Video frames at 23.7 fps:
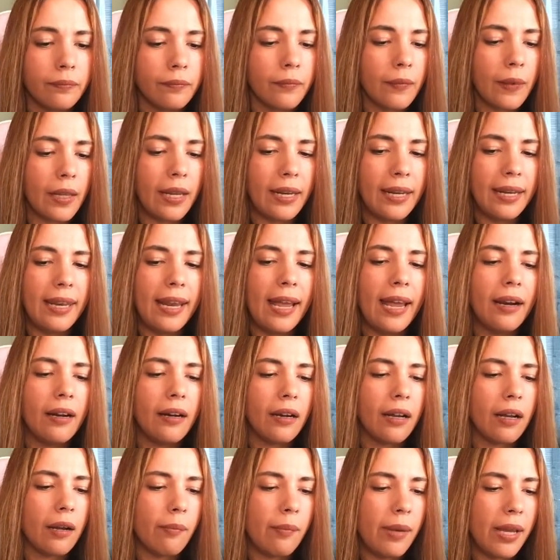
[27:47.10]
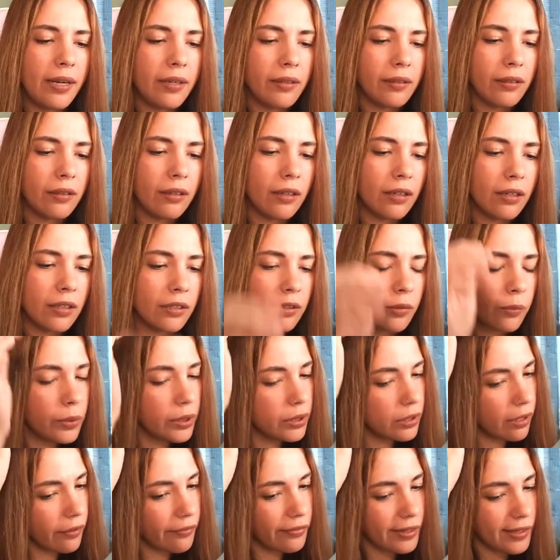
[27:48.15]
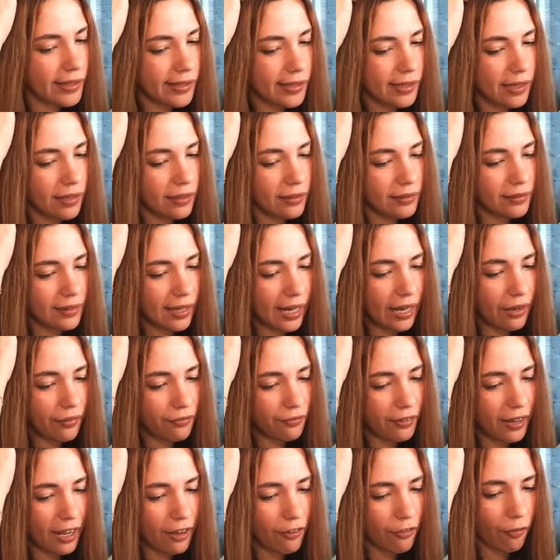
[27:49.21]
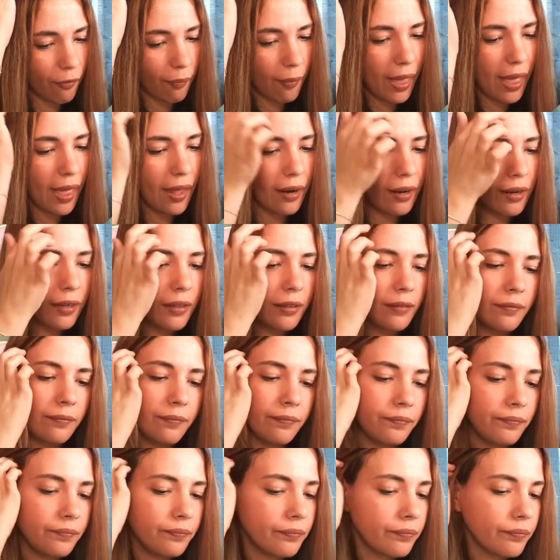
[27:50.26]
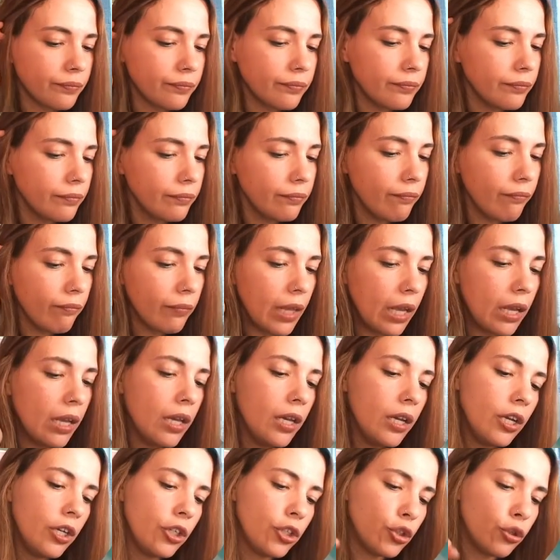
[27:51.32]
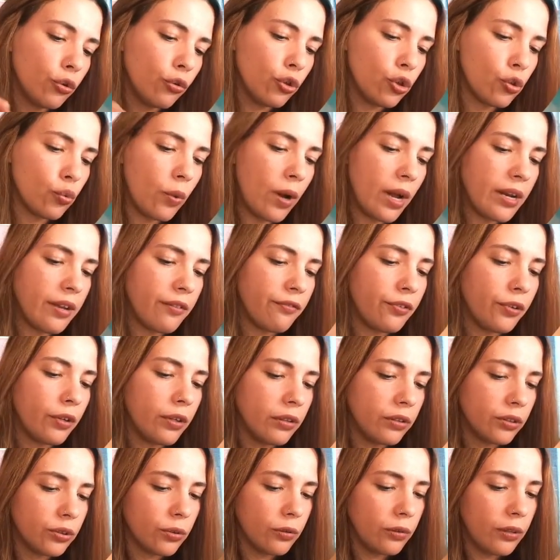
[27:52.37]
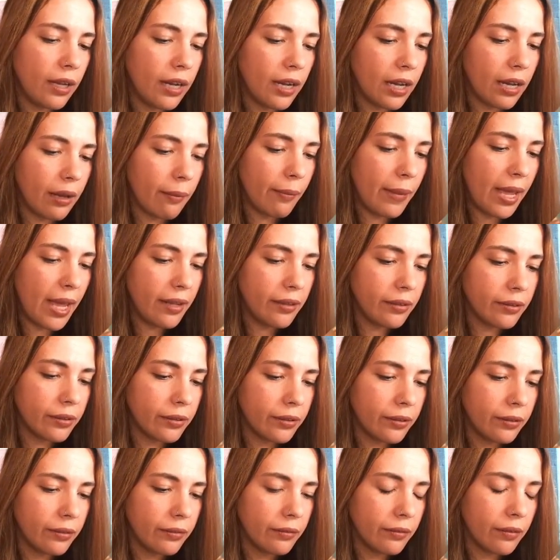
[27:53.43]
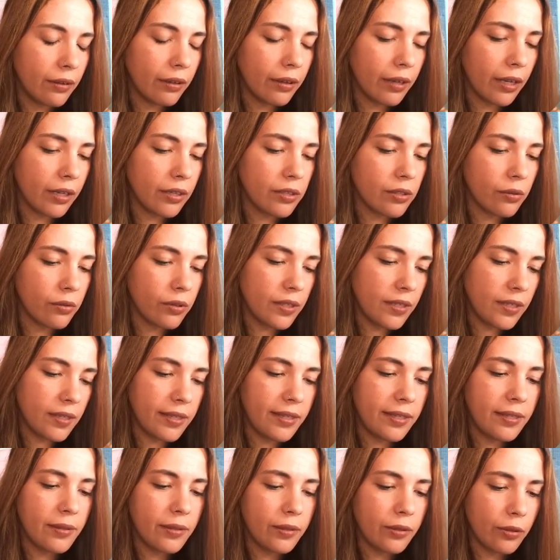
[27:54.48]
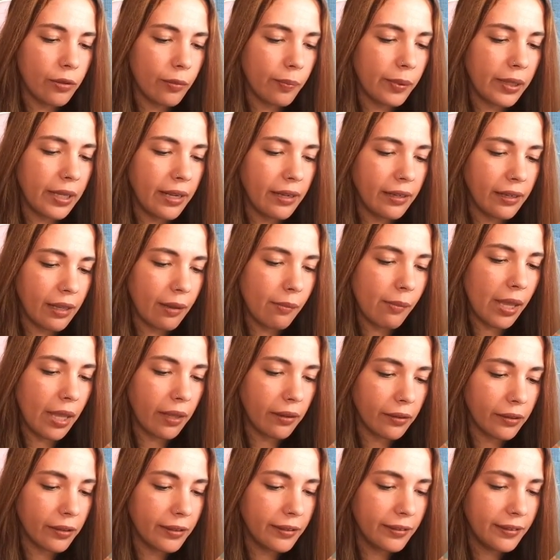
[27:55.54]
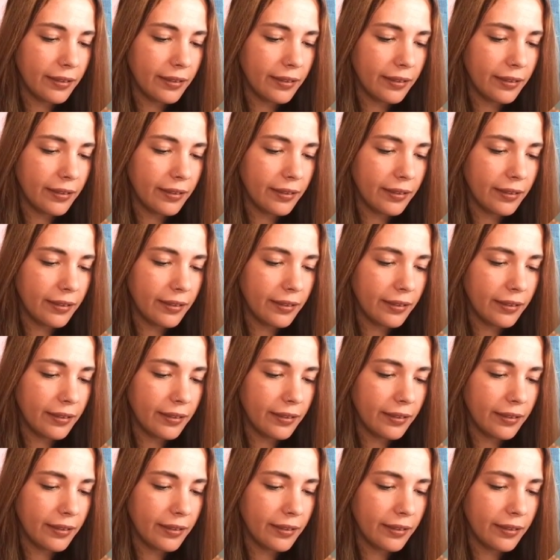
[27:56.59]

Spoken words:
Another commander card. Will of the Sultai. 5 mana. Choose one. If you control a commander... Okay, so this is to play in commander.